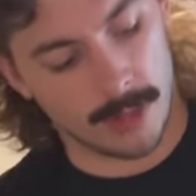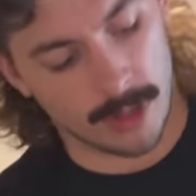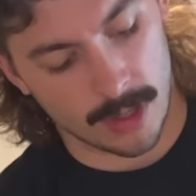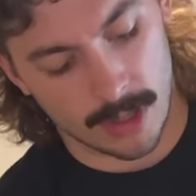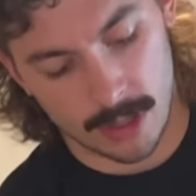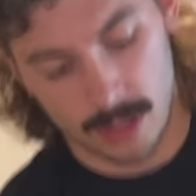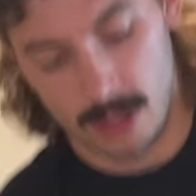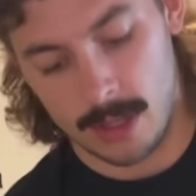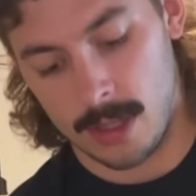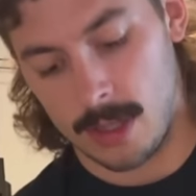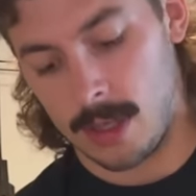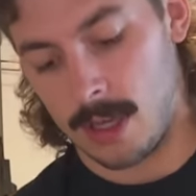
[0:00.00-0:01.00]
But
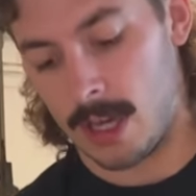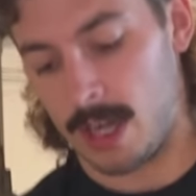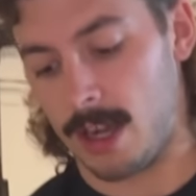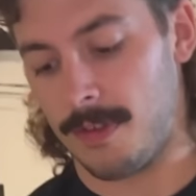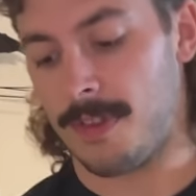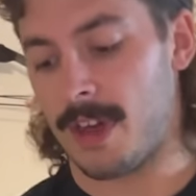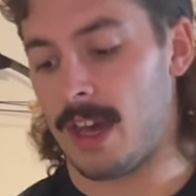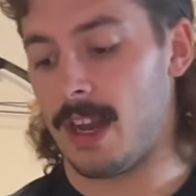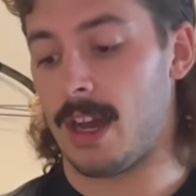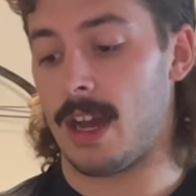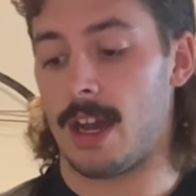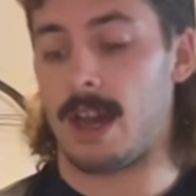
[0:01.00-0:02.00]
enough that
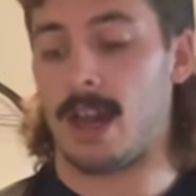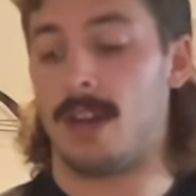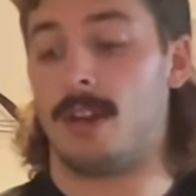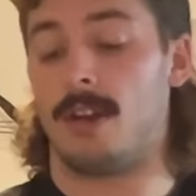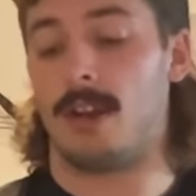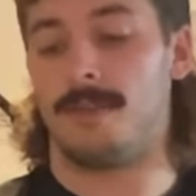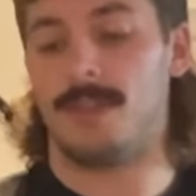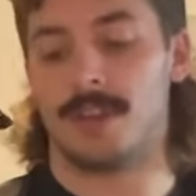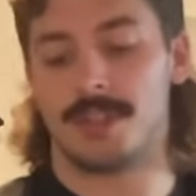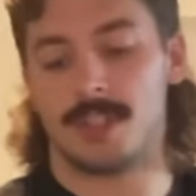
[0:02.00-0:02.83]
I know how it feels.